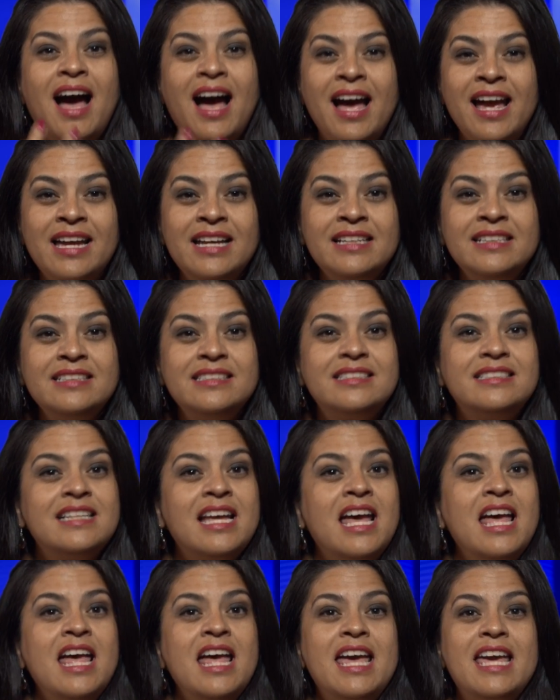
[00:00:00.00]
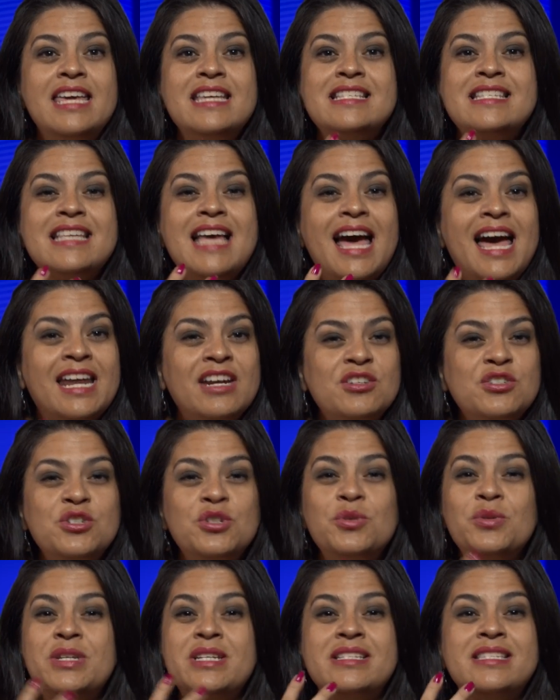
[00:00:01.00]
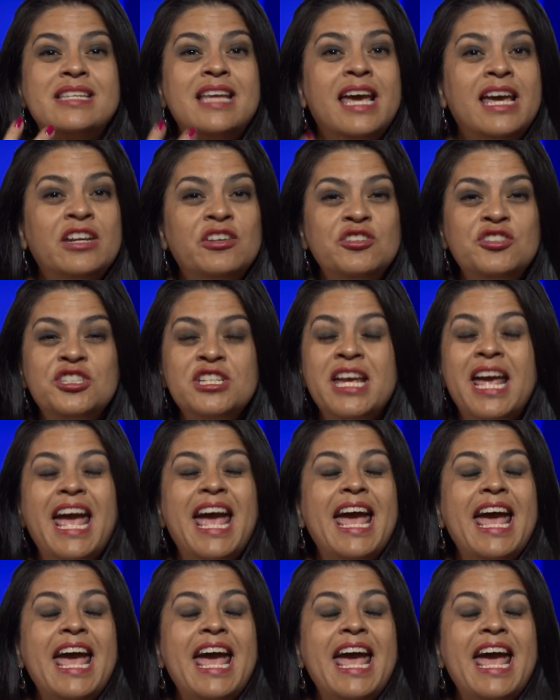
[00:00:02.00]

eyes, his attitude, his energy,